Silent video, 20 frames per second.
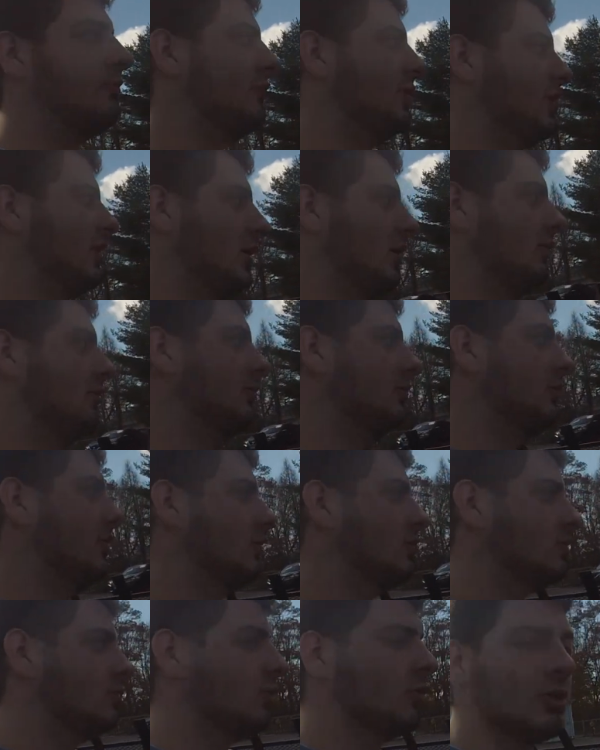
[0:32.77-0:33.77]
video,
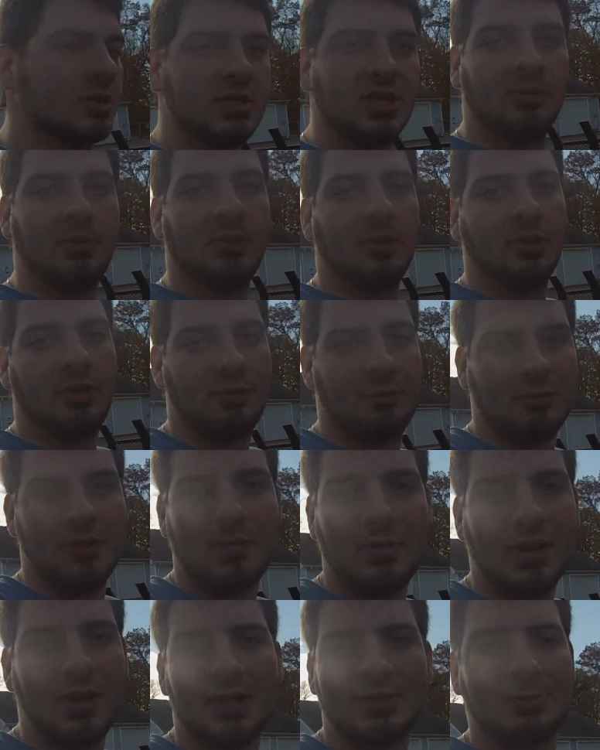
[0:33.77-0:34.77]
short and simple, three
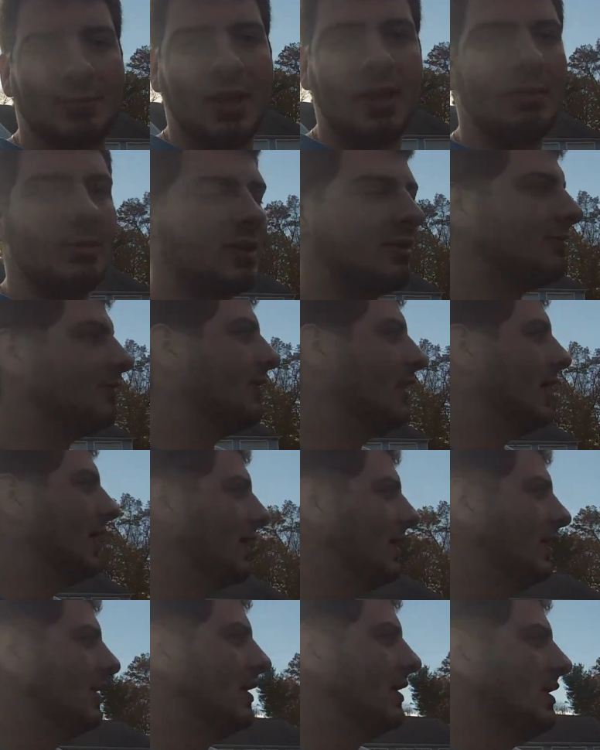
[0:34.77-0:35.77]
minutes maybe if that.